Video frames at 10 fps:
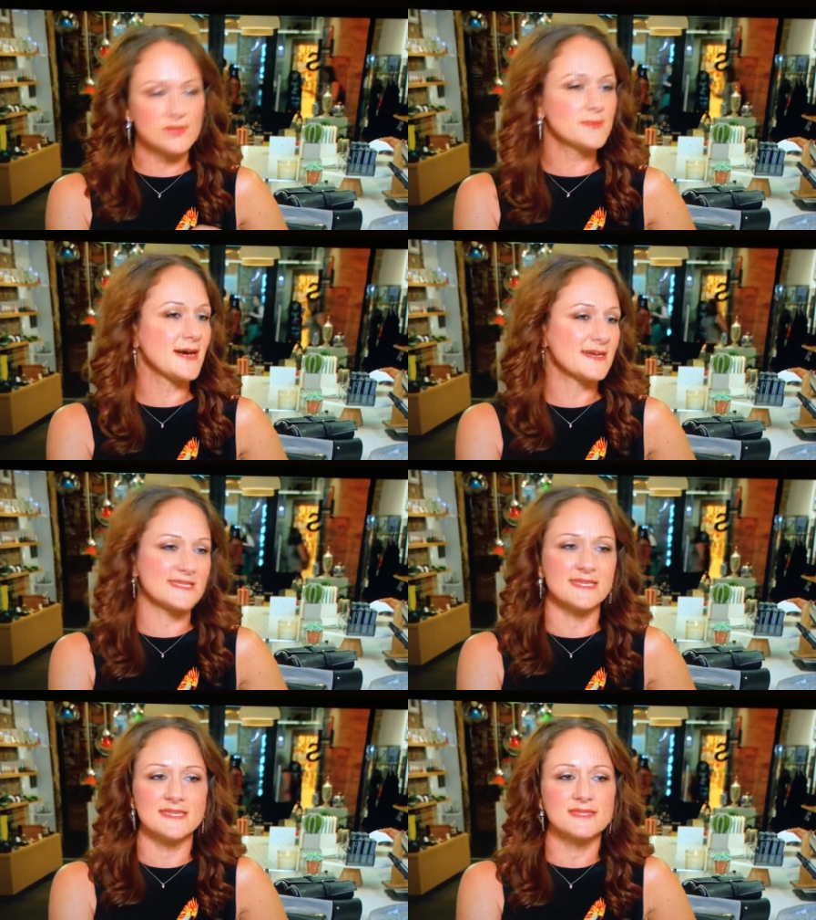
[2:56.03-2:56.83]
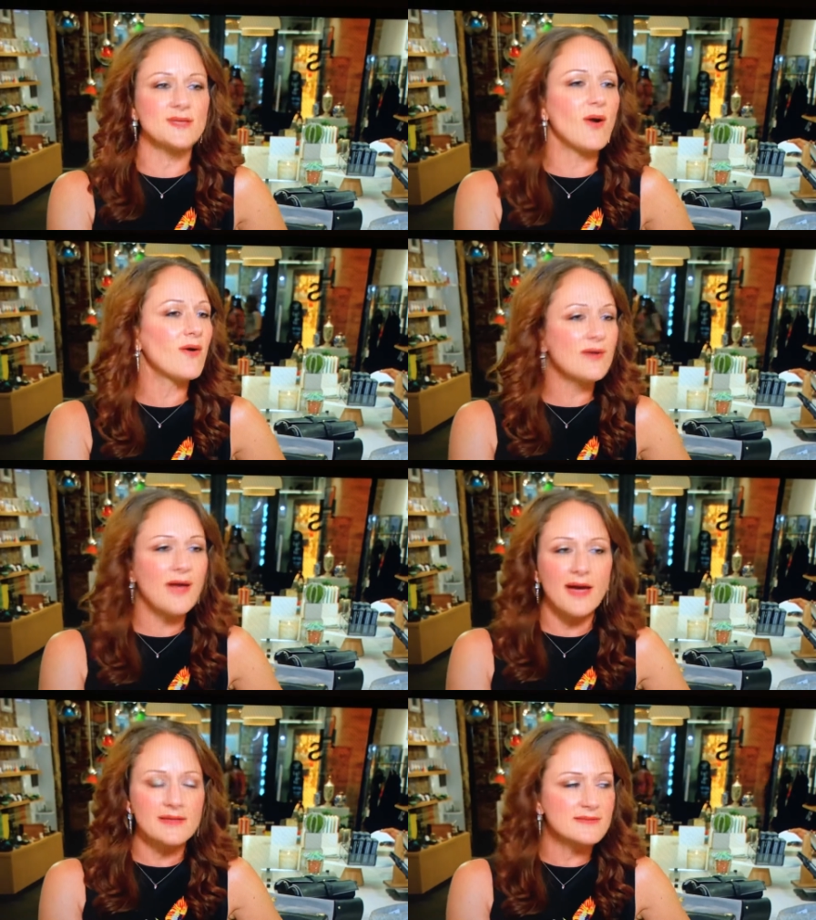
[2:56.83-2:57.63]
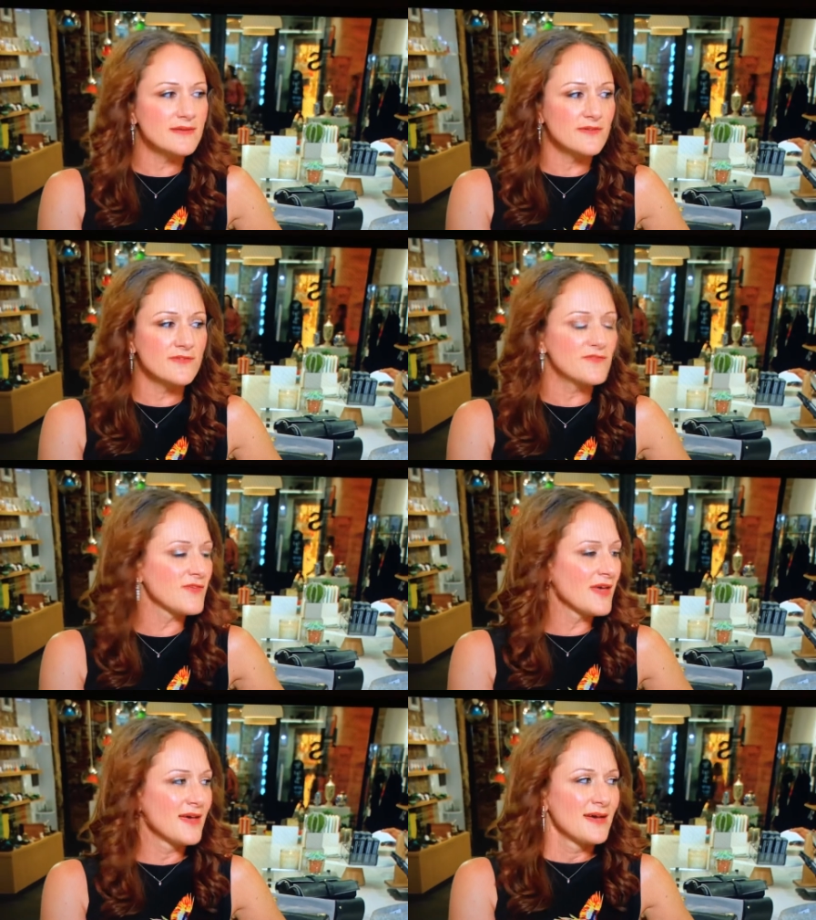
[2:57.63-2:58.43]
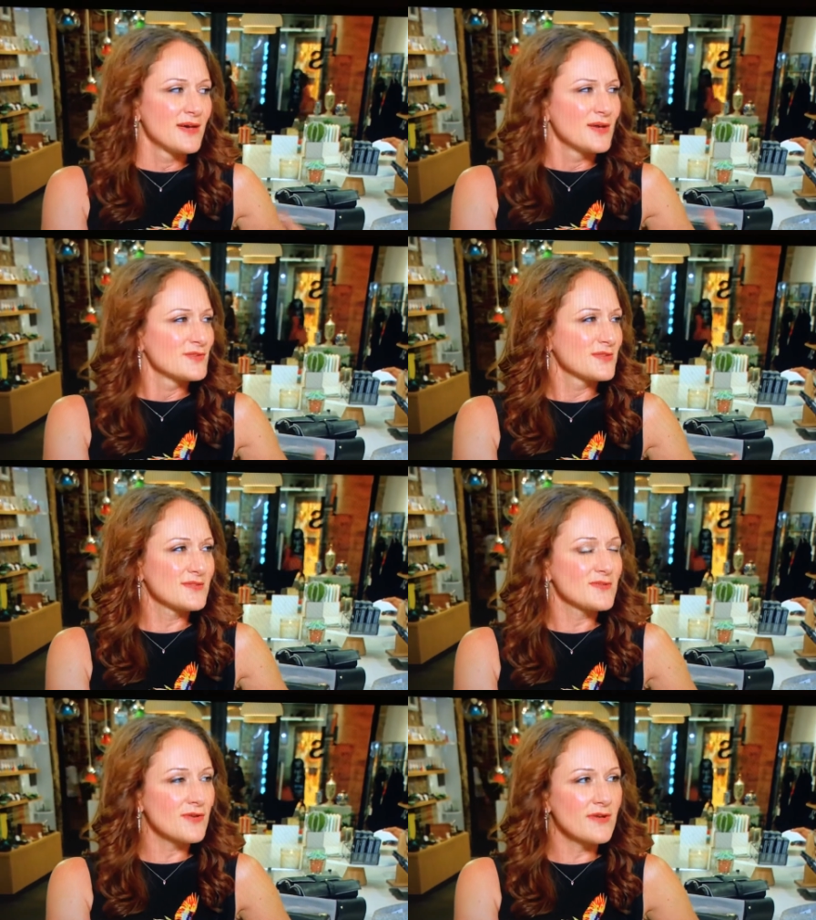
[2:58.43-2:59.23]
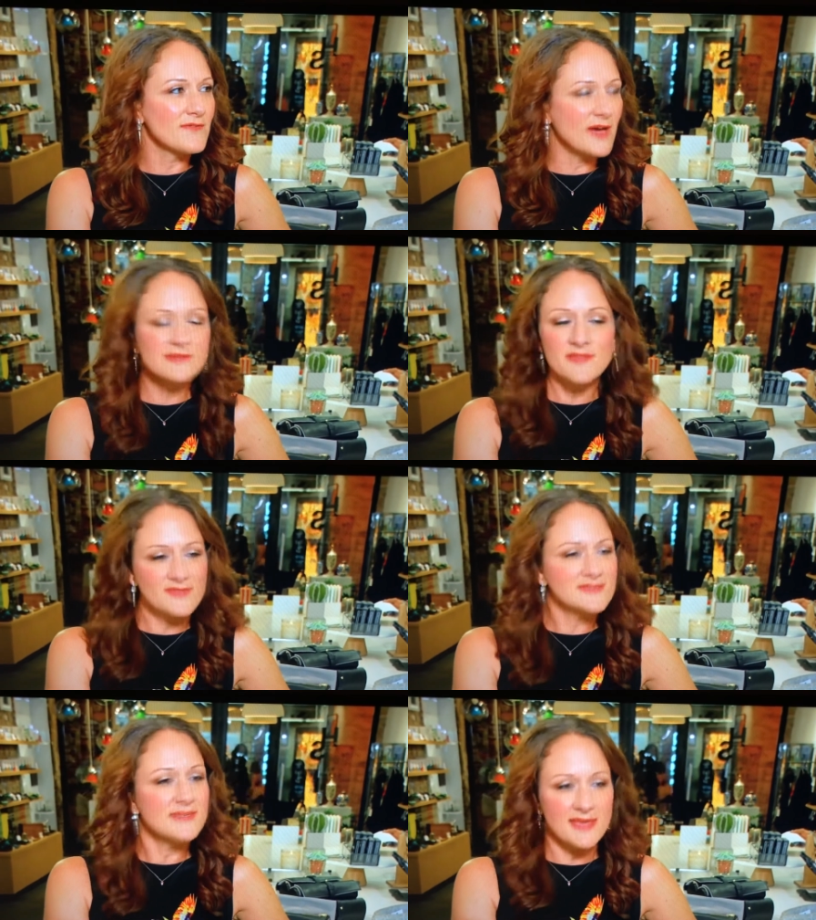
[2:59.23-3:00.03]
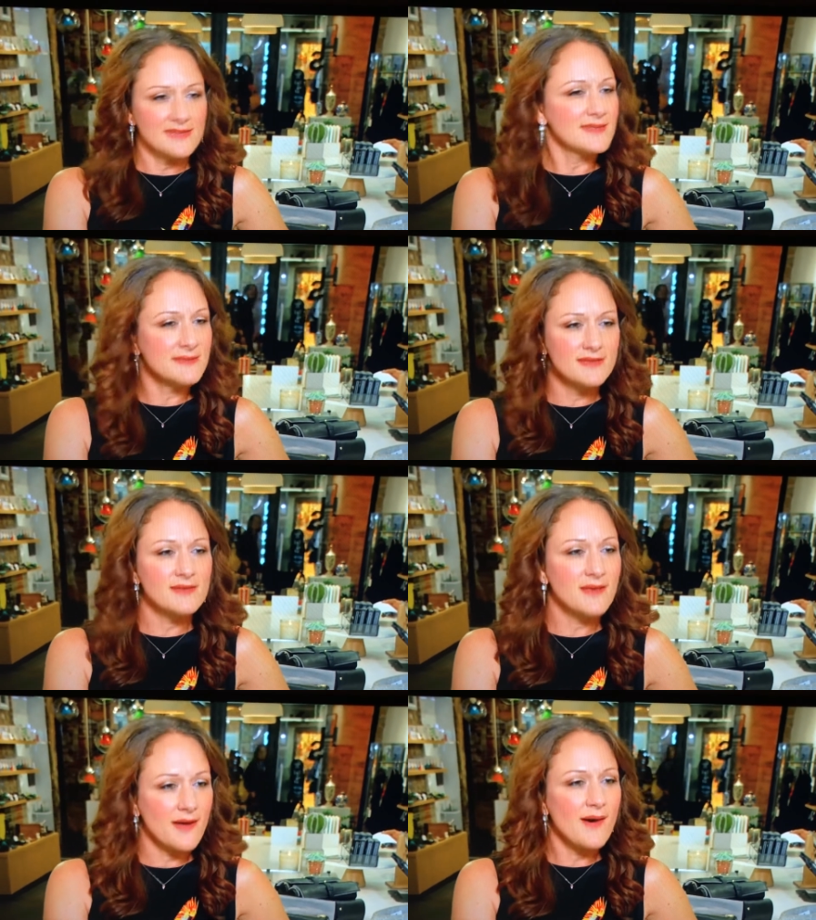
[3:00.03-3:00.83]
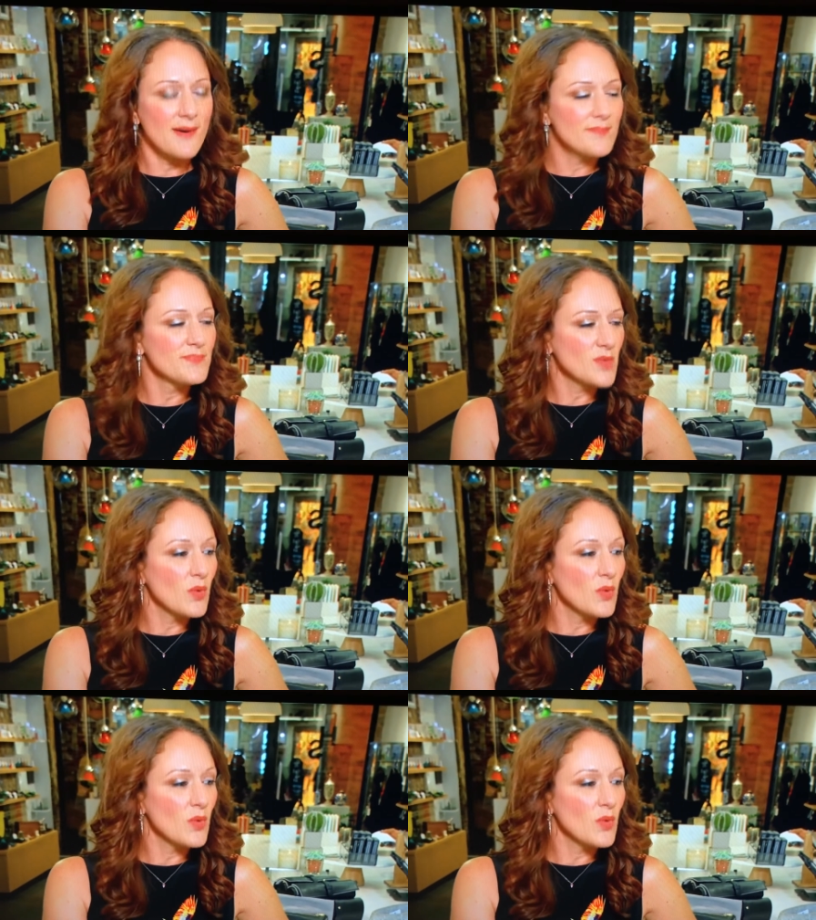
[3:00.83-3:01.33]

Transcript: shoe boxes, all kinds of just sort of unsophisticated um,